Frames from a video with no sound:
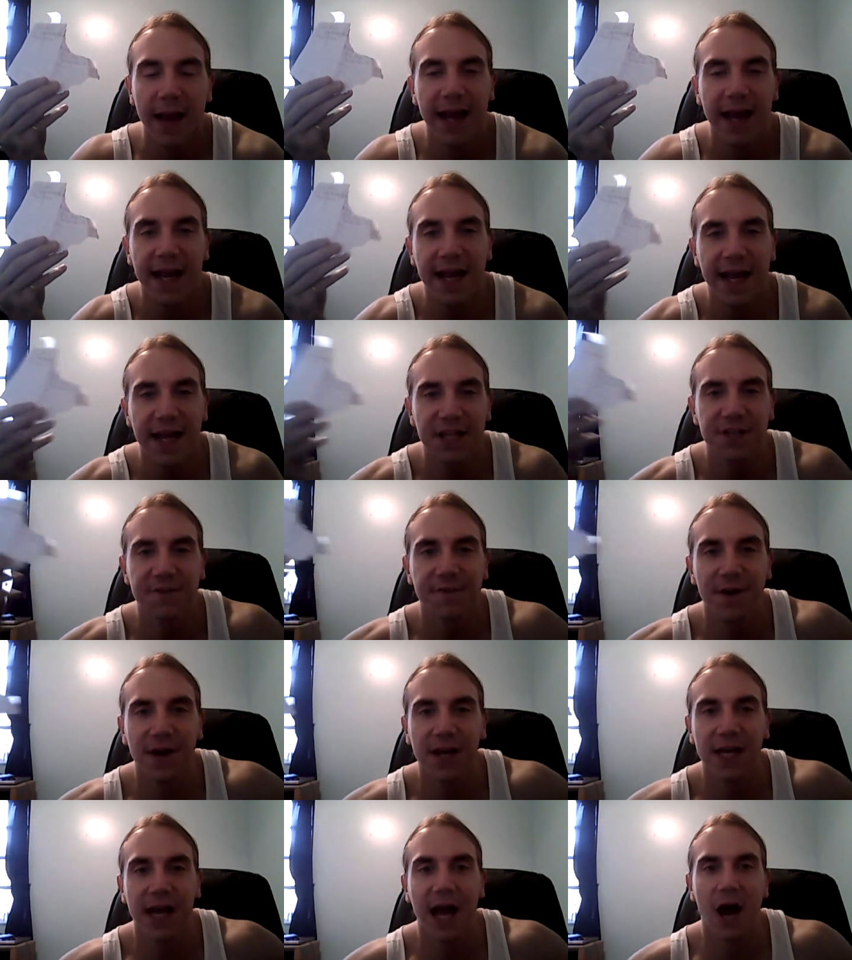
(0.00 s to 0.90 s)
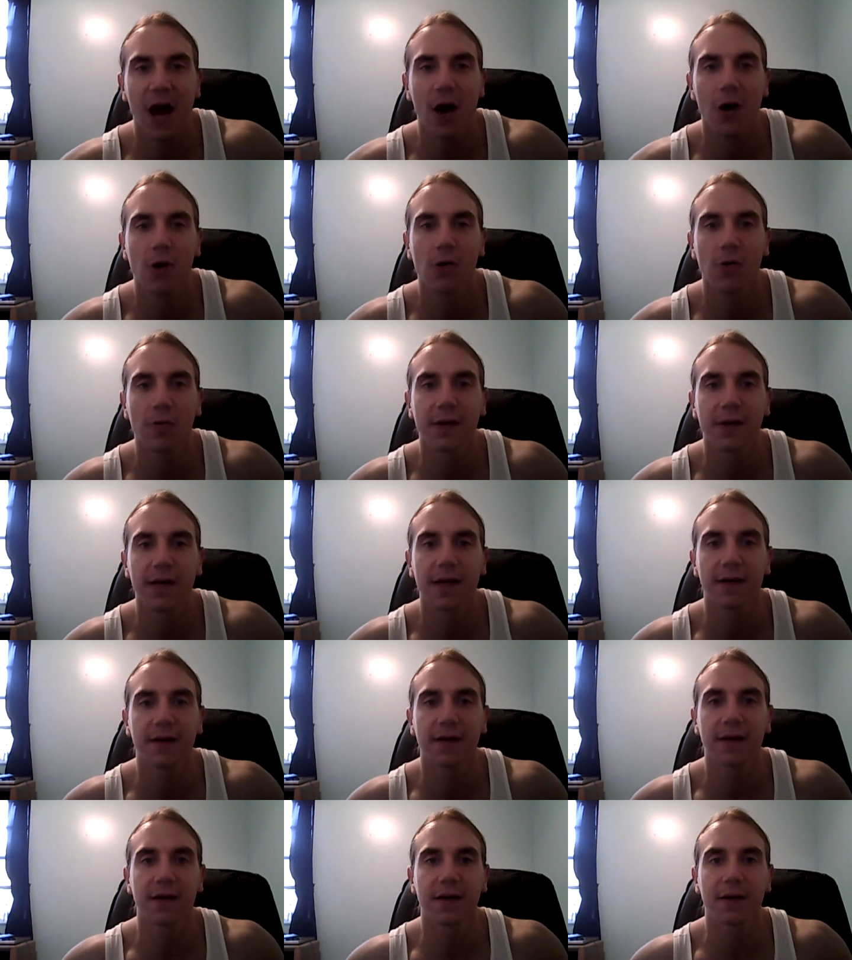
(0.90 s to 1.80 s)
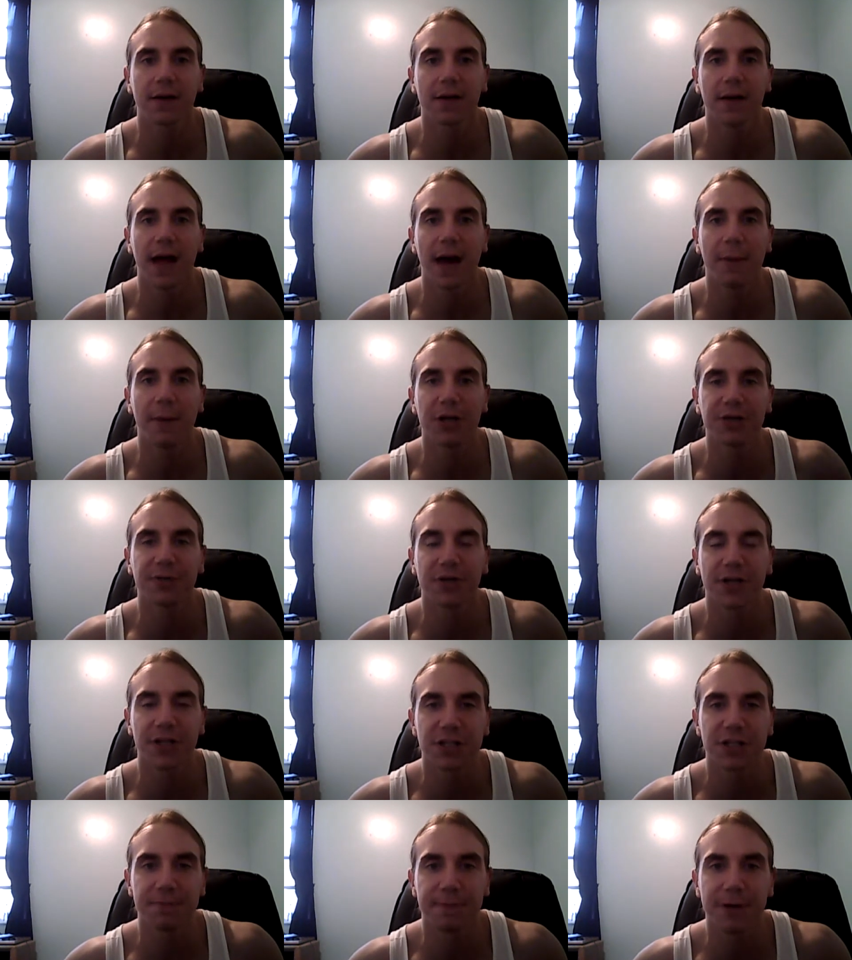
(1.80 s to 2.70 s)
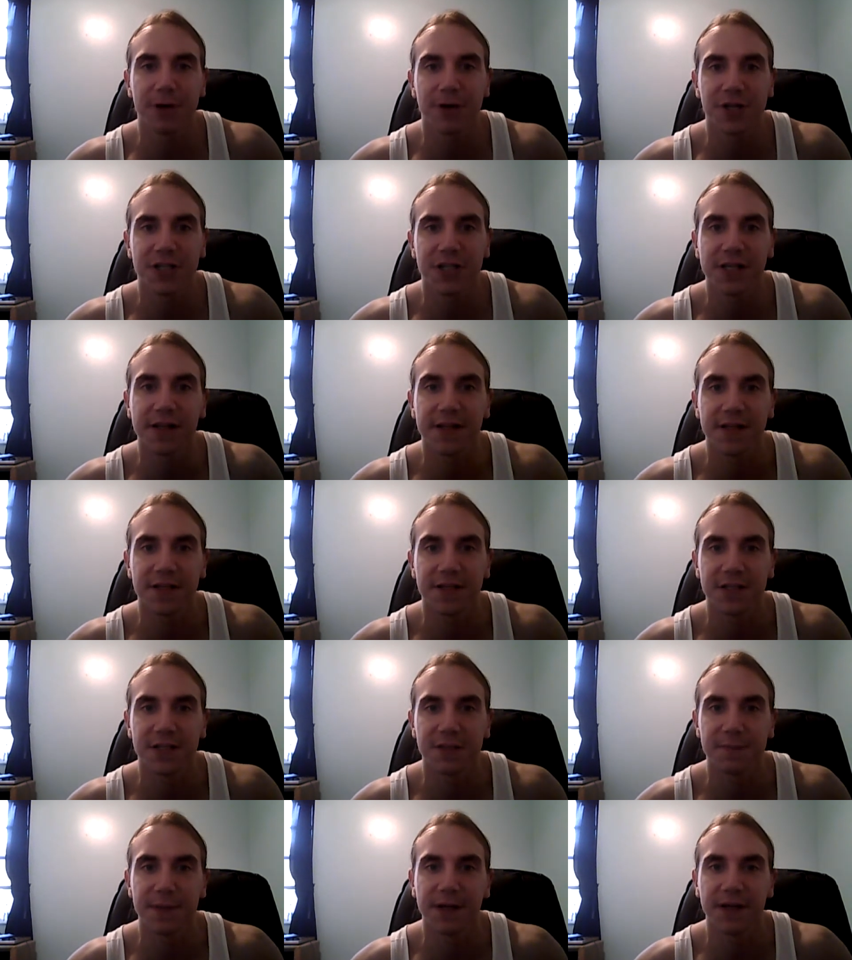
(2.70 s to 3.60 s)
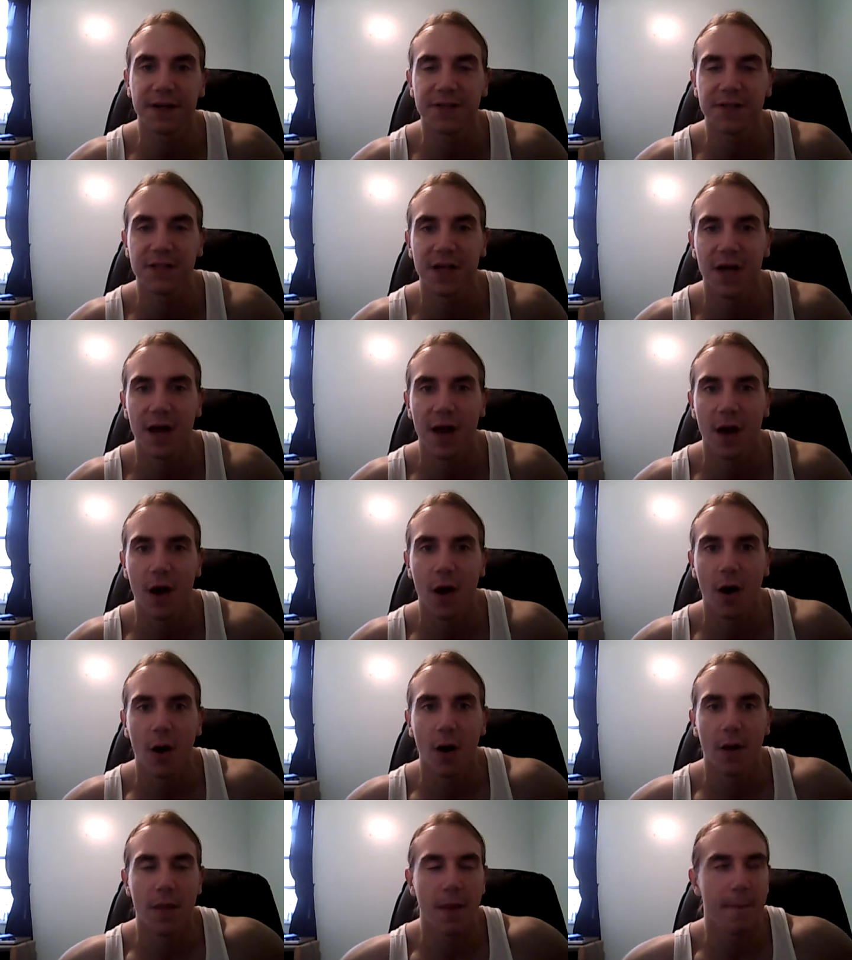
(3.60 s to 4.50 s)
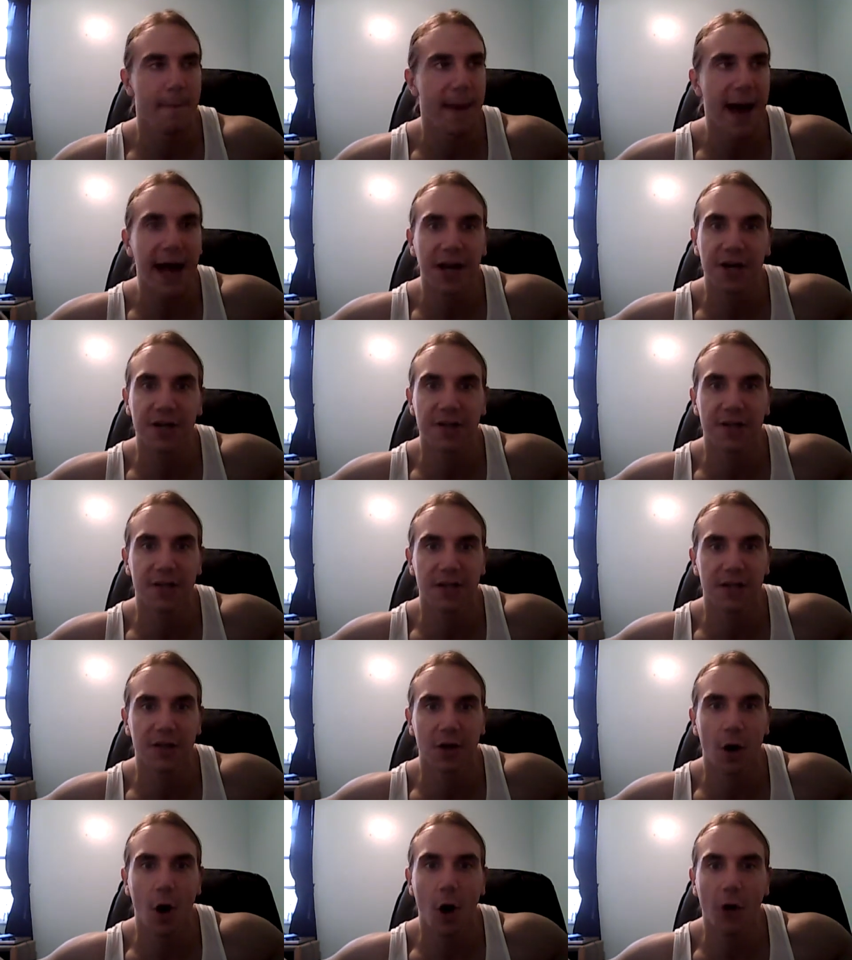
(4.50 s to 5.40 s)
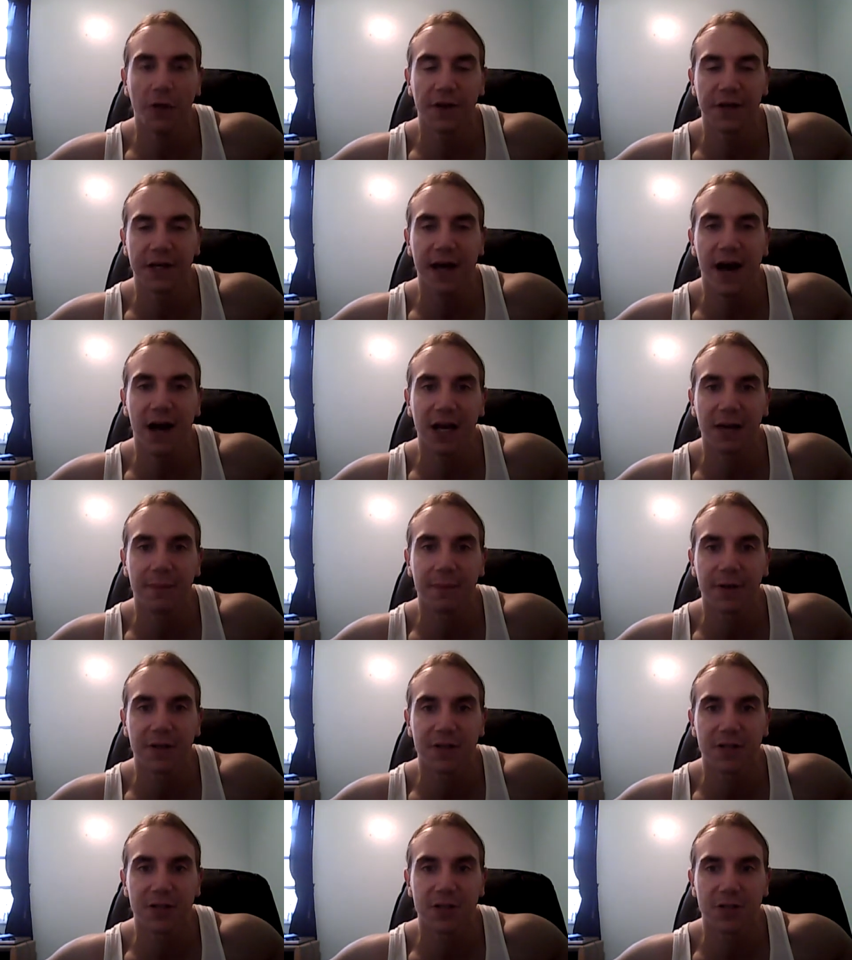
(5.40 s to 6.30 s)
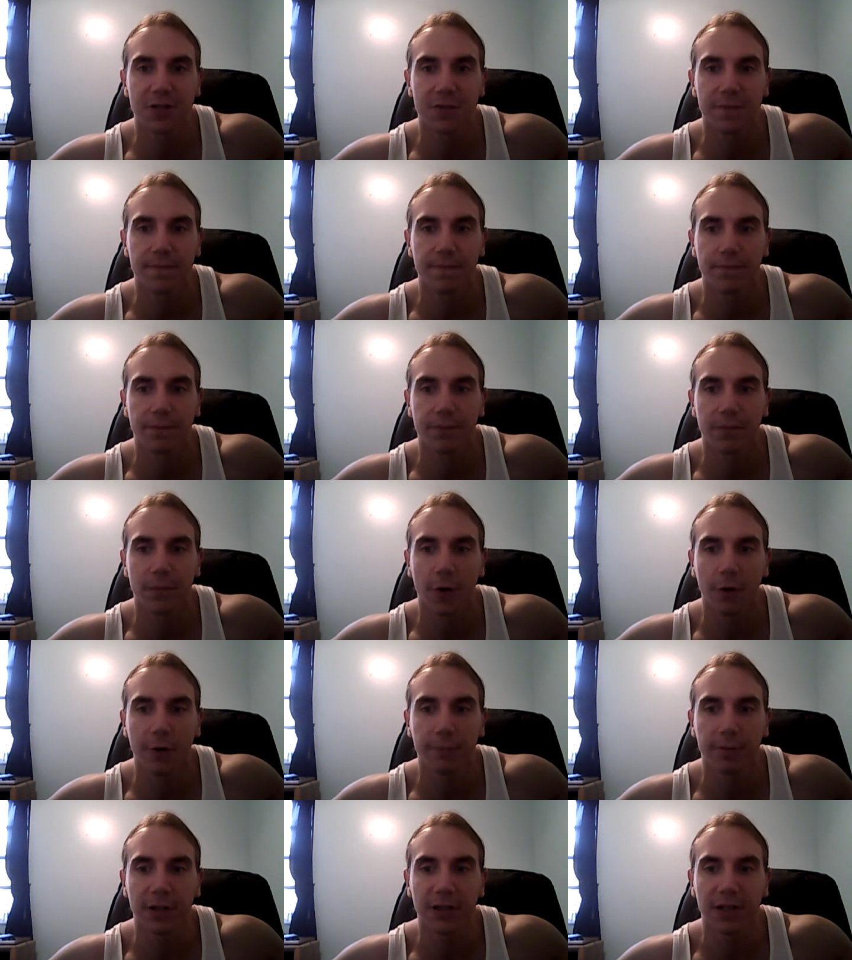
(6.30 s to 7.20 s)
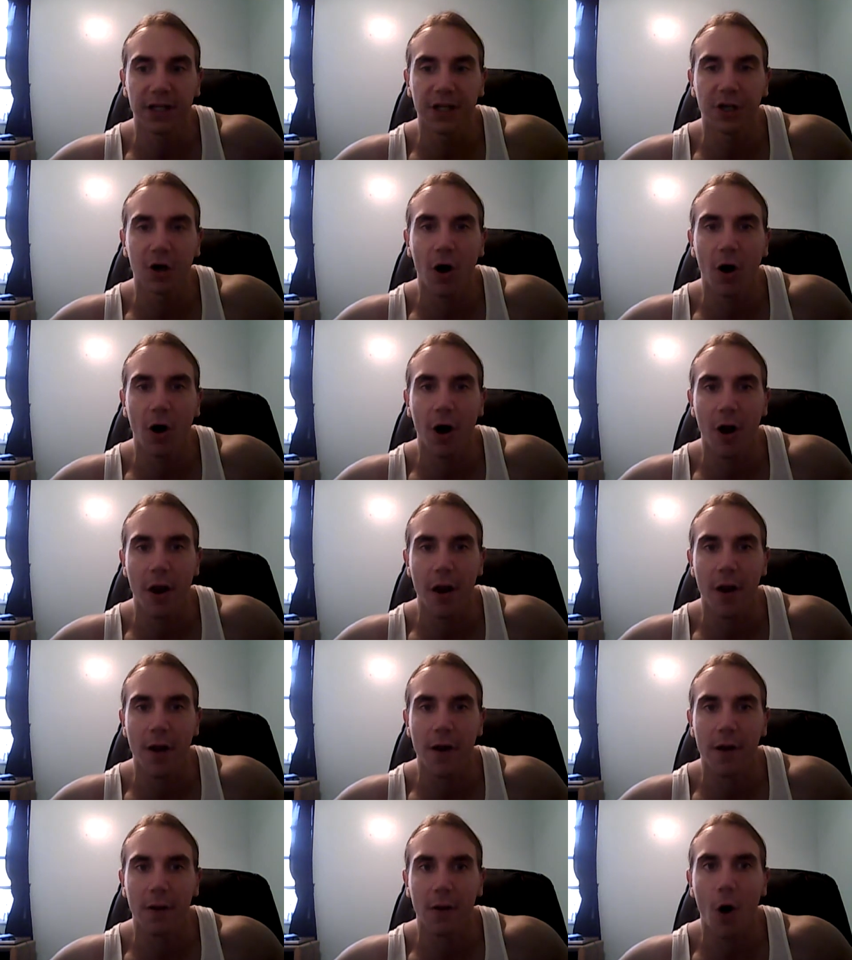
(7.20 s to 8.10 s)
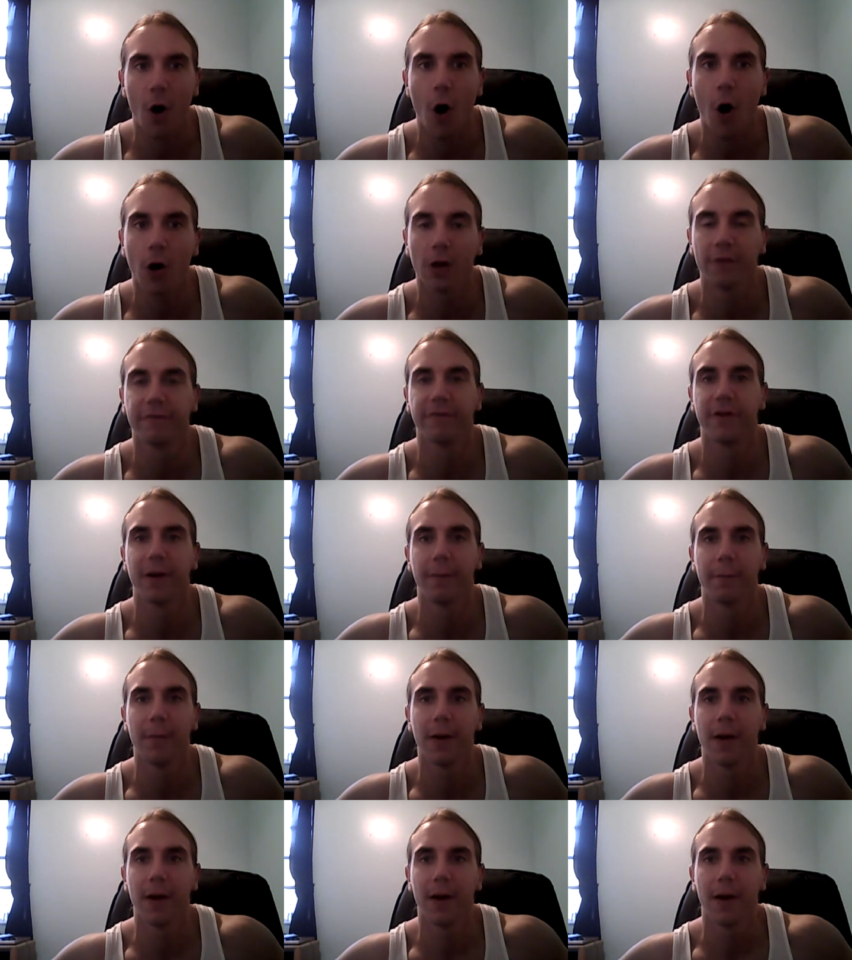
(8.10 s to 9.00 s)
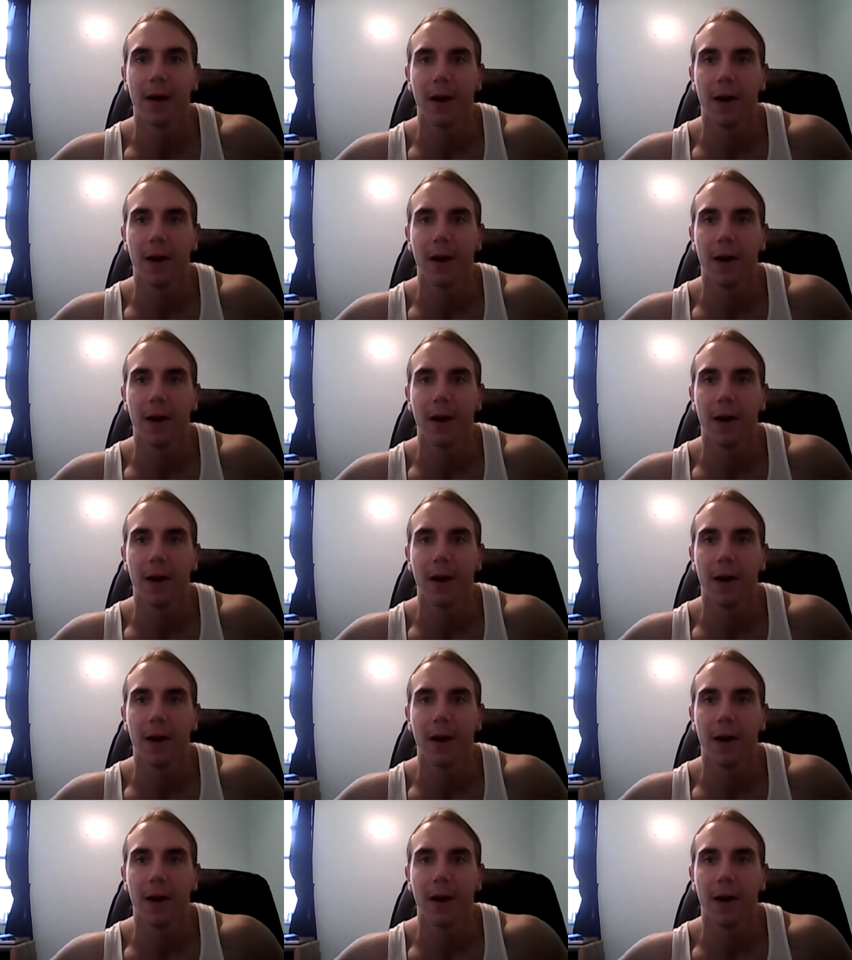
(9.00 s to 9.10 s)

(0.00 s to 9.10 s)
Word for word: It's funny how how much of a conspiracy this is because the, mag- the, all the documents are completely gone, all of them.